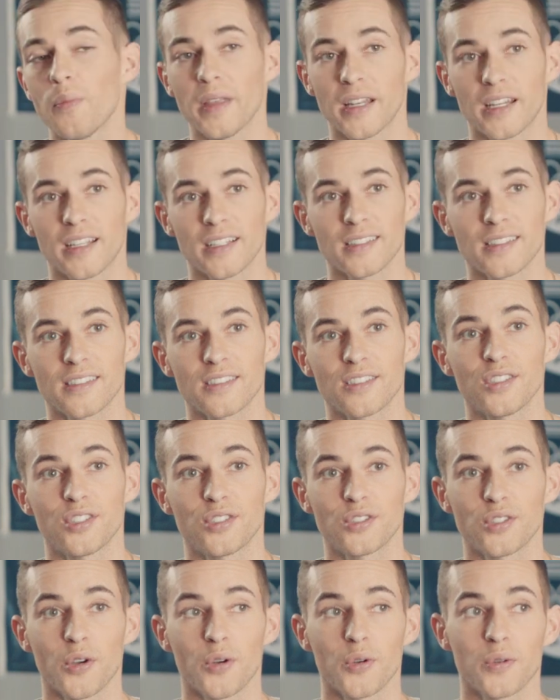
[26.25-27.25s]
minutes to
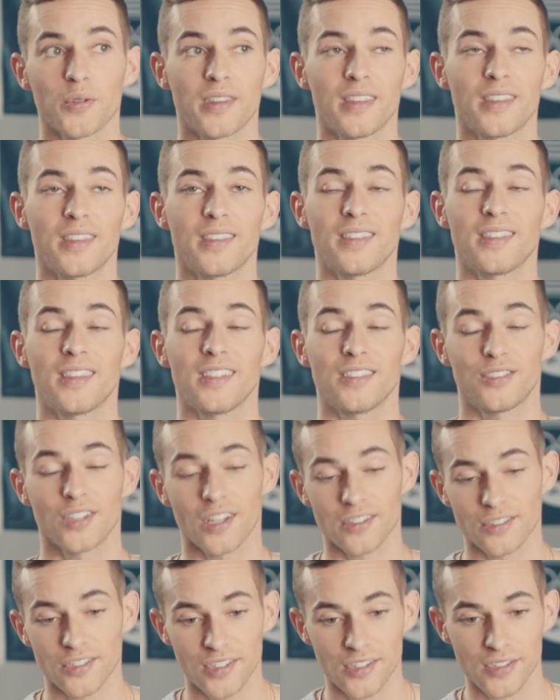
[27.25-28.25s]
show the
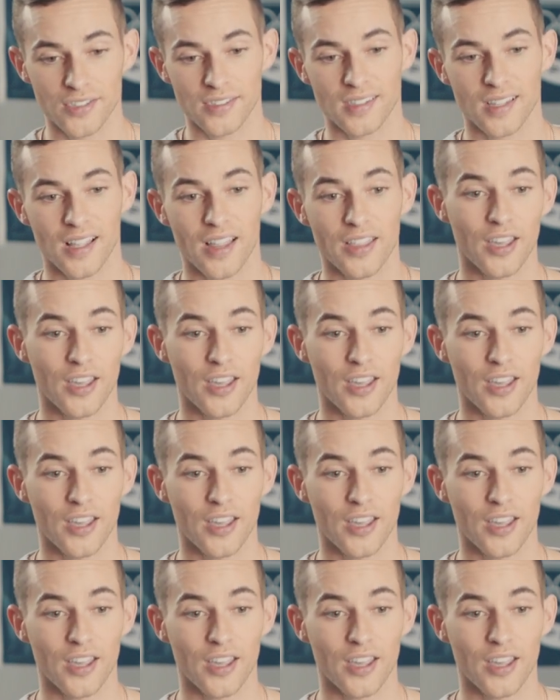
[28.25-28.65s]
judges,